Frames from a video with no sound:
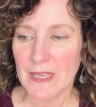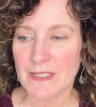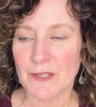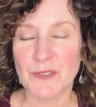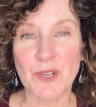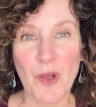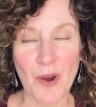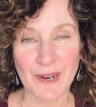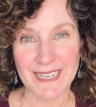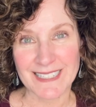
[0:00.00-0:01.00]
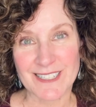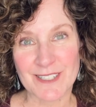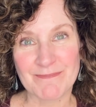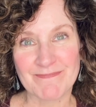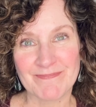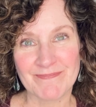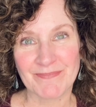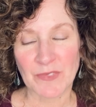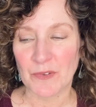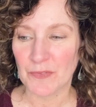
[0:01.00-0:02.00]
So Taurus,
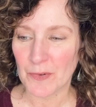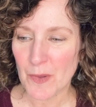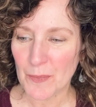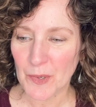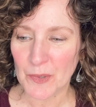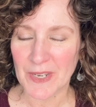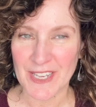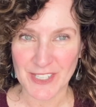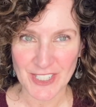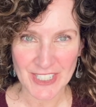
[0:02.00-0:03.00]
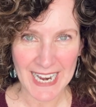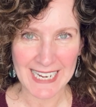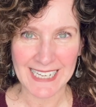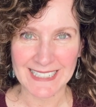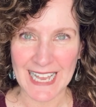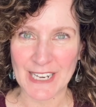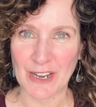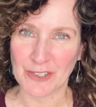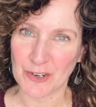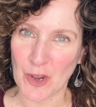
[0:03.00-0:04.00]
the full moon is shining a light
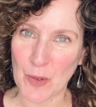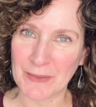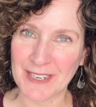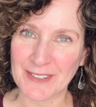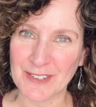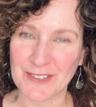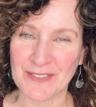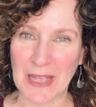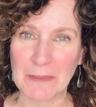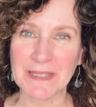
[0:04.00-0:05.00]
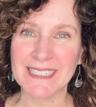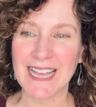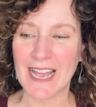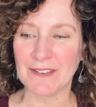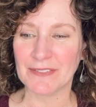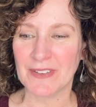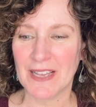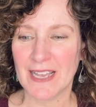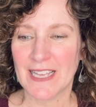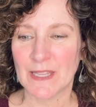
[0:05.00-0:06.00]
on your home and your family life,
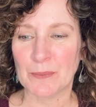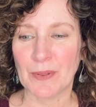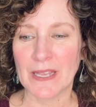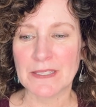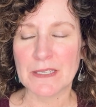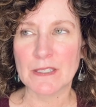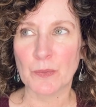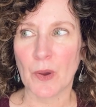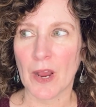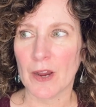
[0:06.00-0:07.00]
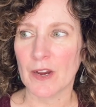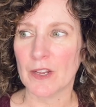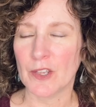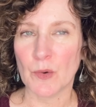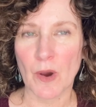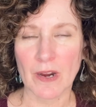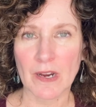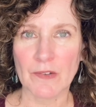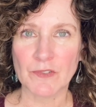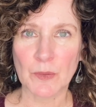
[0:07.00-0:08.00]
the places where you are
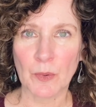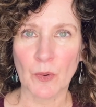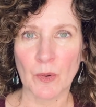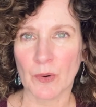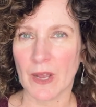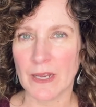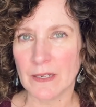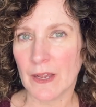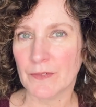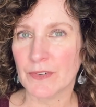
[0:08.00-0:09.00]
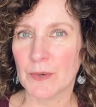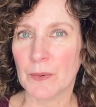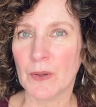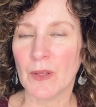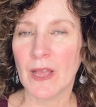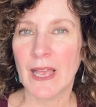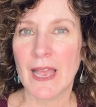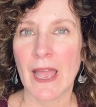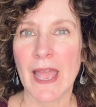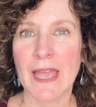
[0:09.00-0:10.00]
comfortable or uncomfortable,
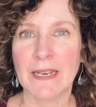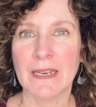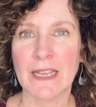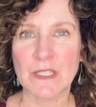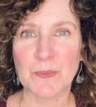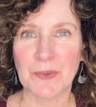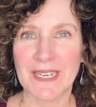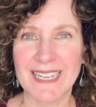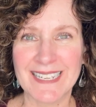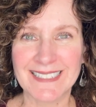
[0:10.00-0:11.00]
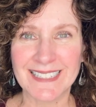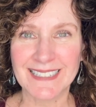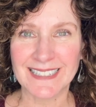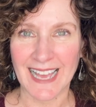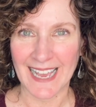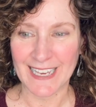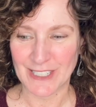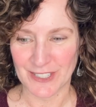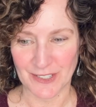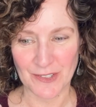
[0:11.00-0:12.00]
and it's bringing to light,
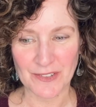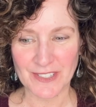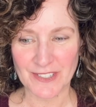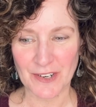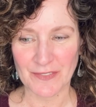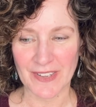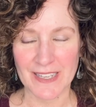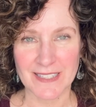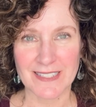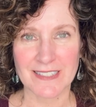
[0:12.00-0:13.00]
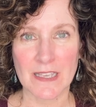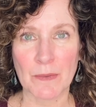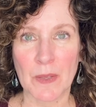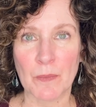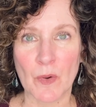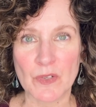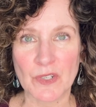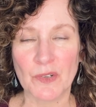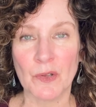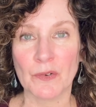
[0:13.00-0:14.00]
to the surface, some
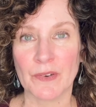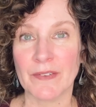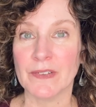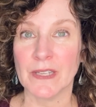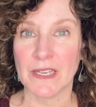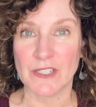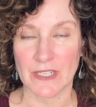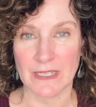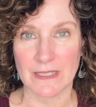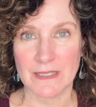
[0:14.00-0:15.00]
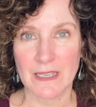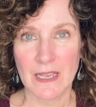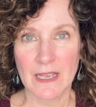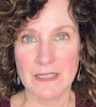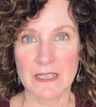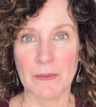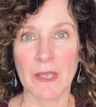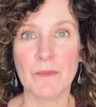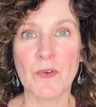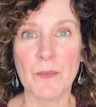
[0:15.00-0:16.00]
emotional revelations. Some
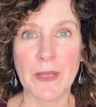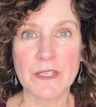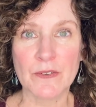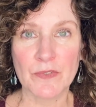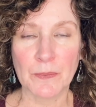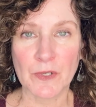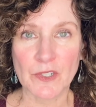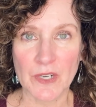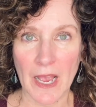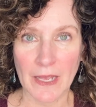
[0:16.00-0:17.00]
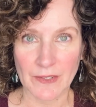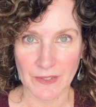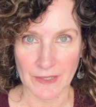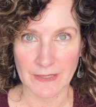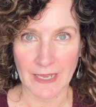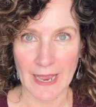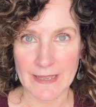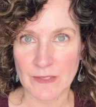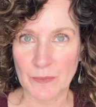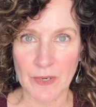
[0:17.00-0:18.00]
information from your childhood that
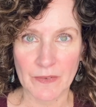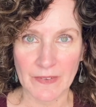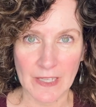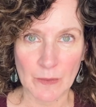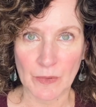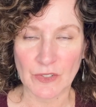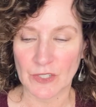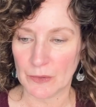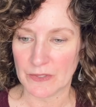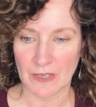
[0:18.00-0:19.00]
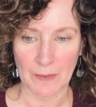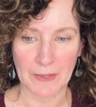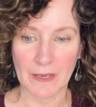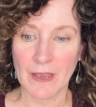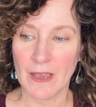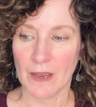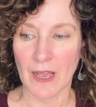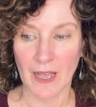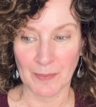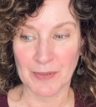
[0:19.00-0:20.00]
hasn't been available to you is coming
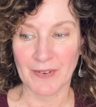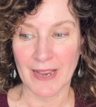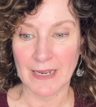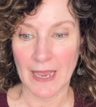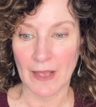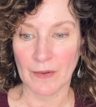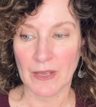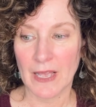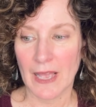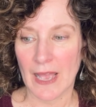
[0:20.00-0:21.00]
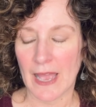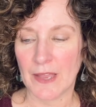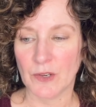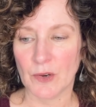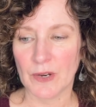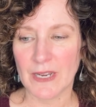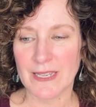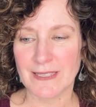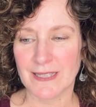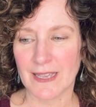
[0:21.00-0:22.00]
up right now. And
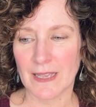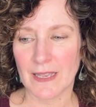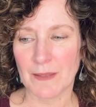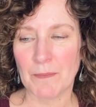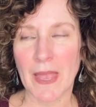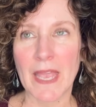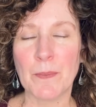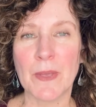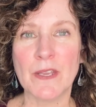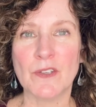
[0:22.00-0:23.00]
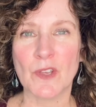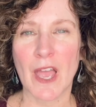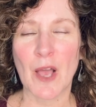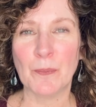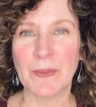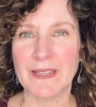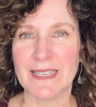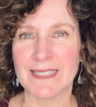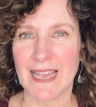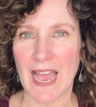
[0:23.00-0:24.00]
Uranus may be helping
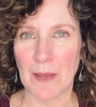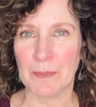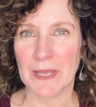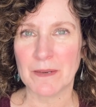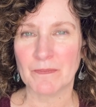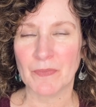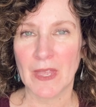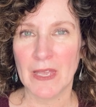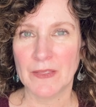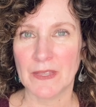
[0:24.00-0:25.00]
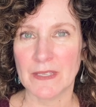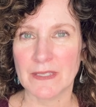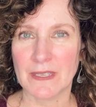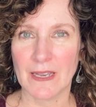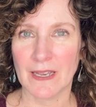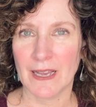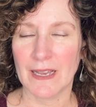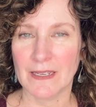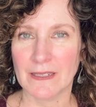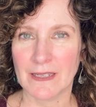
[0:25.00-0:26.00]
this happen. These,
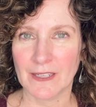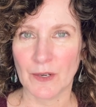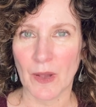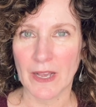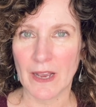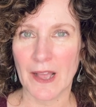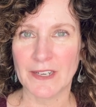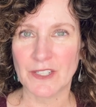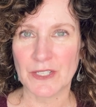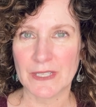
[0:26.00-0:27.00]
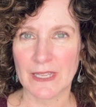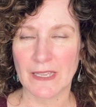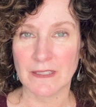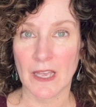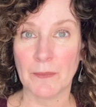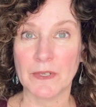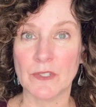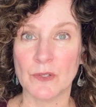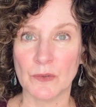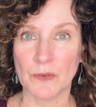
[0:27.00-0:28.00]
unconscious things come
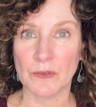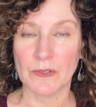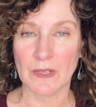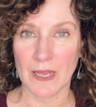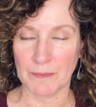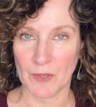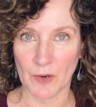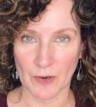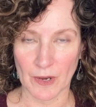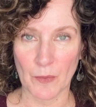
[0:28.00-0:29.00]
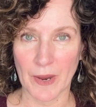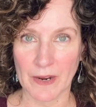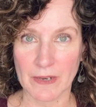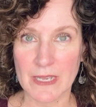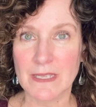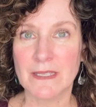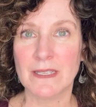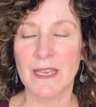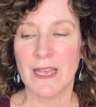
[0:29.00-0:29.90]
into your awareness.